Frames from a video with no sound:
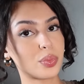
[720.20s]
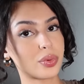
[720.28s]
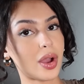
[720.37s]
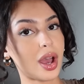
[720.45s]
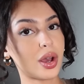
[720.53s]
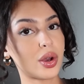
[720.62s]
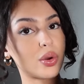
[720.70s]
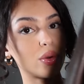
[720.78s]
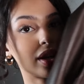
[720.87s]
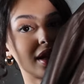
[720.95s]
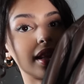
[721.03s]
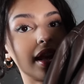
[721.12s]

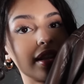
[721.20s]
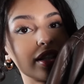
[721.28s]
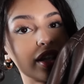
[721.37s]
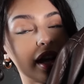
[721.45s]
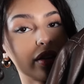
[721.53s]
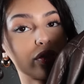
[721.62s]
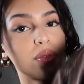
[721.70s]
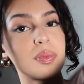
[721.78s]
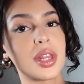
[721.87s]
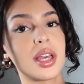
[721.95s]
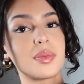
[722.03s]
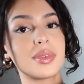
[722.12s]
brown leather jacket
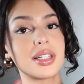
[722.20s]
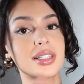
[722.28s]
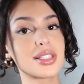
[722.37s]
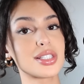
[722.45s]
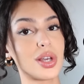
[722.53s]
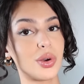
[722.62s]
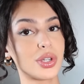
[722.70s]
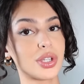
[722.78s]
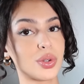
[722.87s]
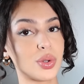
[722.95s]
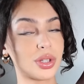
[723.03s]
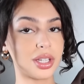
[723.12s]
from them. It is so
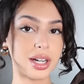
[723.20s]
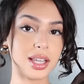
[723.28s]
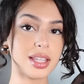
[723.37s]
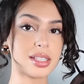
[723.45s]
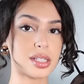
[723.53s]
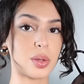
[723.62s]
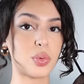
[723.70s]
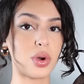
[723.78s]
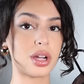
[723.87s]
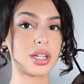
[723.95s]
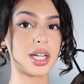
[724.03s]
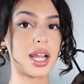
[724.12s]
cute. Literally the same
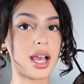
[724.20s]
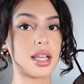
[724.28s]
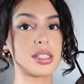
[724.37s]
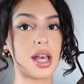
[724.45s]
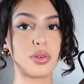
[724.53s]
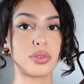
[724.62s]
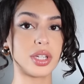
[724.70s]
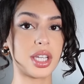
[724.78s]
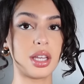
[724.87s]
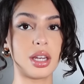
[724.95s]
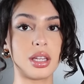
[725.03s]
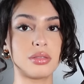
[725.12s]
quality as Aelfric
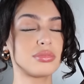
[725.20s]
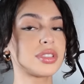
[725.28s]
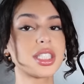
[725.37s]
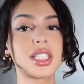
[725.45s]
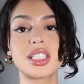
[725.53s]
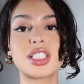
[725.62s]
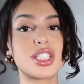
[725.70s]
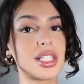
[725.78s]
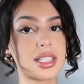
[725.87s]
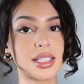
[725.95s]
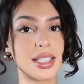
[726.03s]
Eden. Just as